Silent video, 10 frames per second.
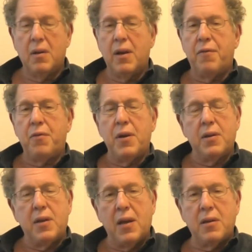If we
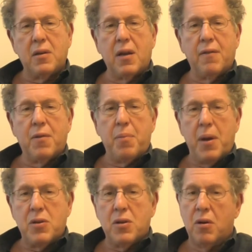intend to give the
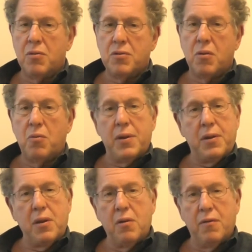patient ozone with
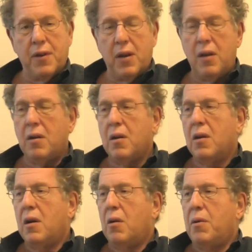the UV,
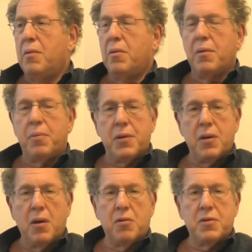we will put
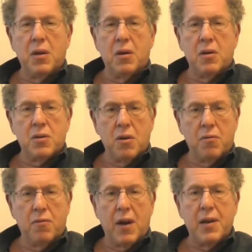the
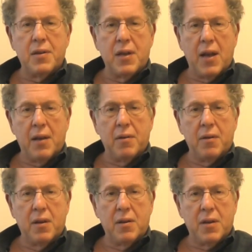ozone right into
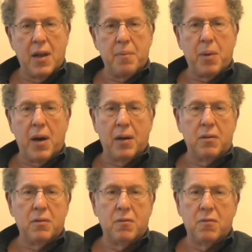that bottle,
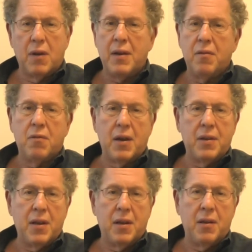right
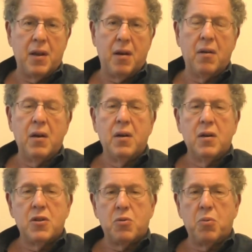then and there.
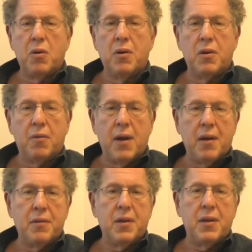Swirl it
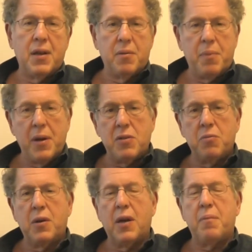around, and then the patient
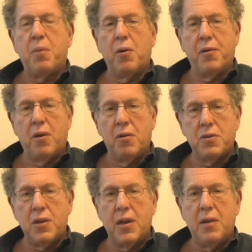will get both
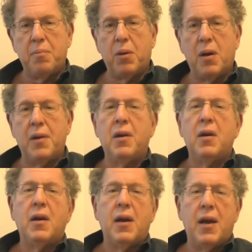ozonated blood
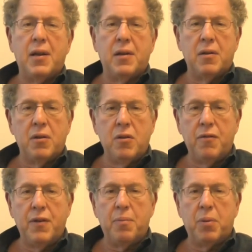and
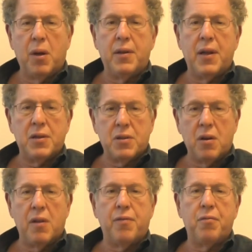UV blood that has
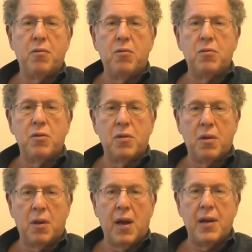gone through the
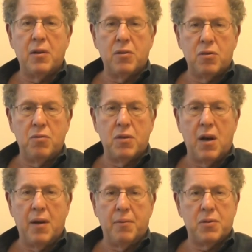light 2
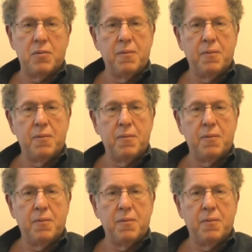times.